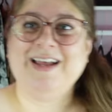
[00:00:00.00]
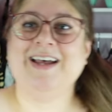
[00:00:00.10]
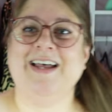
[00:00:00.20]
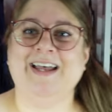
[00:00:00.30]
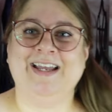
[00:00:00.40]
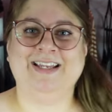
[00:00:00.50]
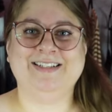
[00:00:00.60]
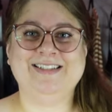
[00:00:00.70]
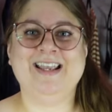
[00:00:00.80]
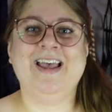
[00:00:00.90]
Ugh,
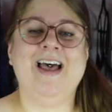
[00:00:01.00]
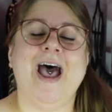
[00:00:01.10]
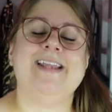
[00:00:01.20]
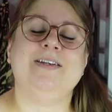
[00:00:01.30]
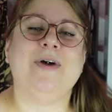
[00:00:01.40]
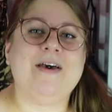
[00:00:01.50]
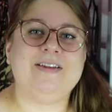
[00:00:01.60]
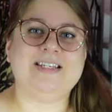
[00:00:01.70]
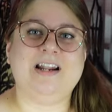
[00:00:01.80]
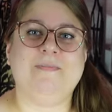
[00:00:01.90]
I don't have it
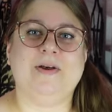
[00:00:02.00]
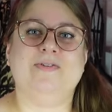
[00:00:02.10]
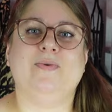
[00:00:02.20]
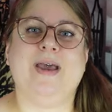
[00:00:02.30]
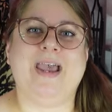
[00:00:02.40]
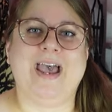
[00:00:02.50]
done up all the way.